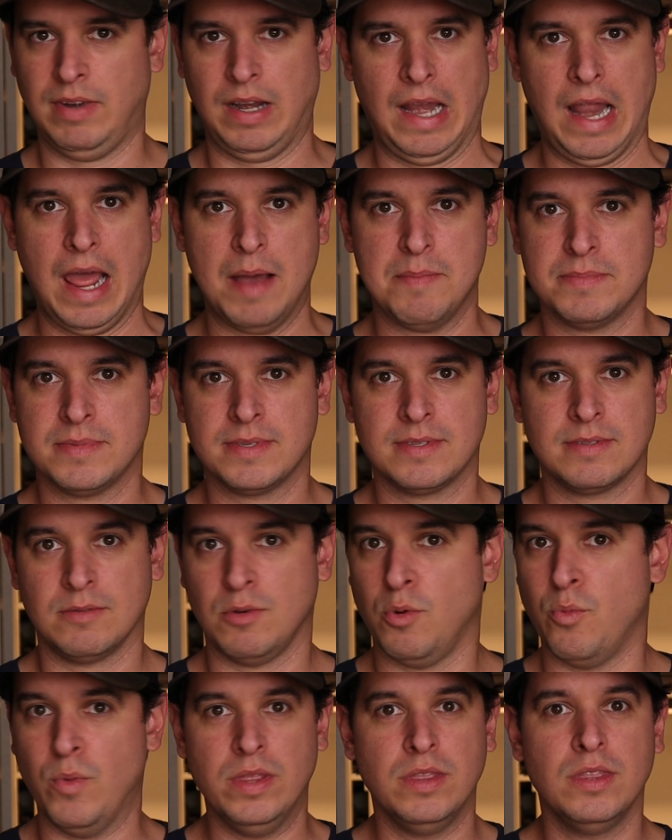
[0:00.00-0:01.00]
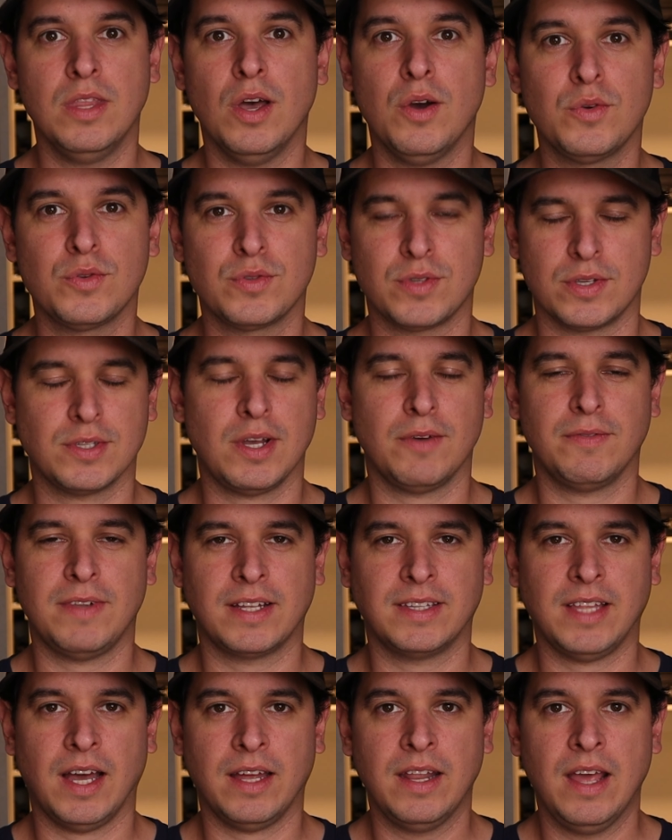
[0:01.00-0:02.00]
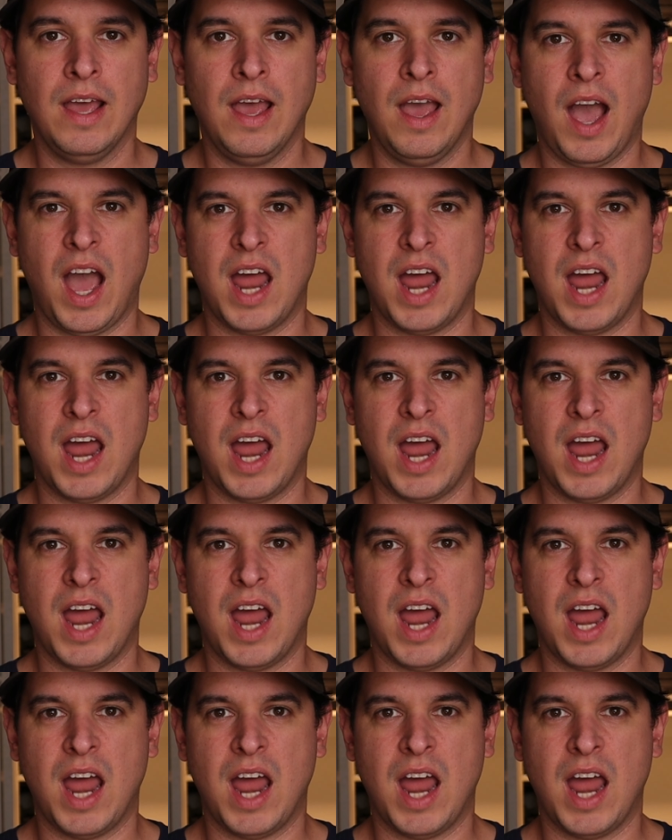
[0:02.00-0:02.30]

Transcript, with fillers: lamps, windows, stuff like that,